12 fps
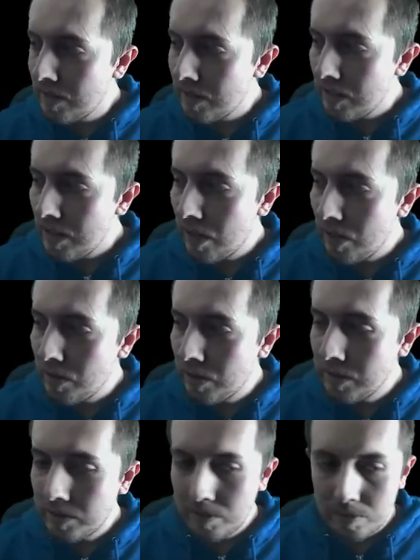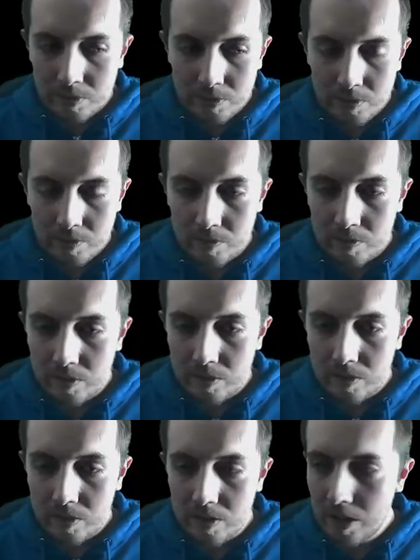you know,
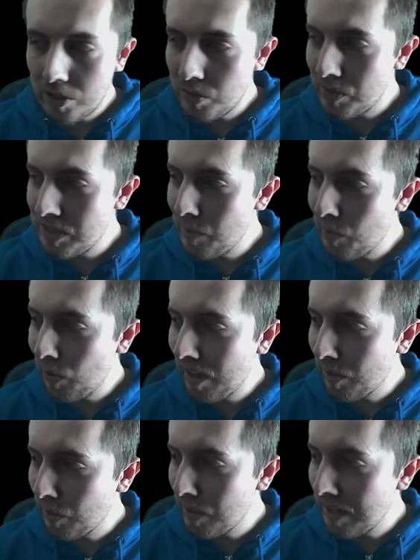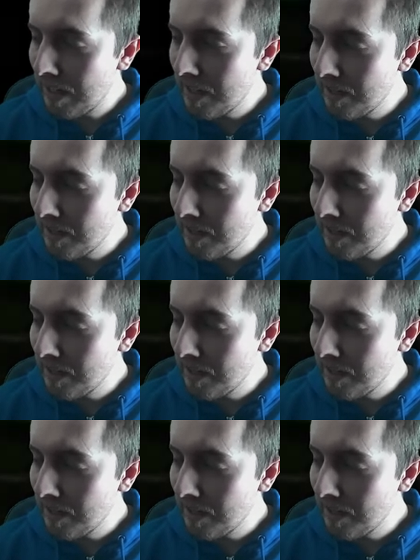I just want to see him walk out quickly.